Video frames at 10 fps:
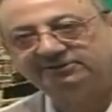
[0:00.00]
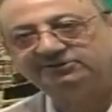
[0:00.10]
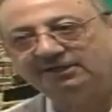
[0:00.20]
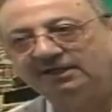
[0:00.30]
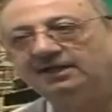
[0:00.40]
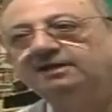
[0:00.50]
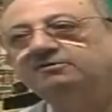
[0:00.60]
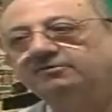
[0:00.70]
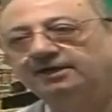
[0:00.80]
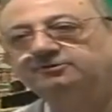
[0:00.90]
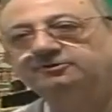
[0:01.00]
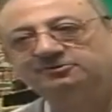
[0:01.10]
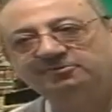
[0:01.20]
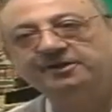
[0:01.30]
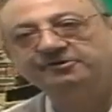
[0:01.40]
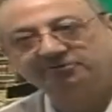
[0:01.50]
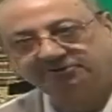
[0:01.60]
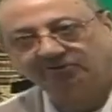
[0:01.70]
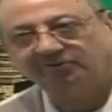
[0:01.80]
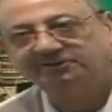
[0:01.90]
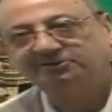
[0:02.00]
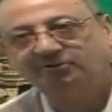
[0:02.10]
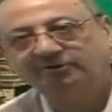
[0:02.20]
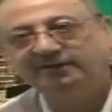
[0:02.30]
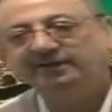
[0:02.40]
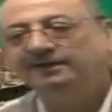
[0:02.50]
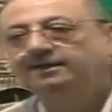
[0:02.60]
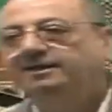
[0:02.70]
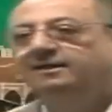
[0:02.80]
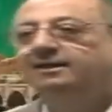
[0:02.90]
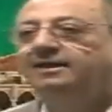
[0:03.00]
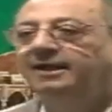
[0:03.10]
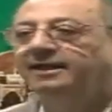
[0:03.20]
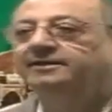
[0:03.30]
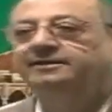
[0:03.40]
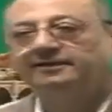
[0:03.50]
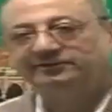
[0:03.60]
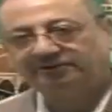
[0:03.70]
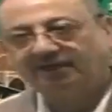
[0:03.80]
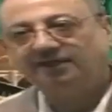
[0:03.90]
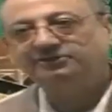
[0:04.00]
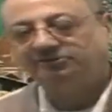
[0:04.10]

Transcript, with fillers: Inshallah, I'll try to explain you slowly, slowly, and inshallah,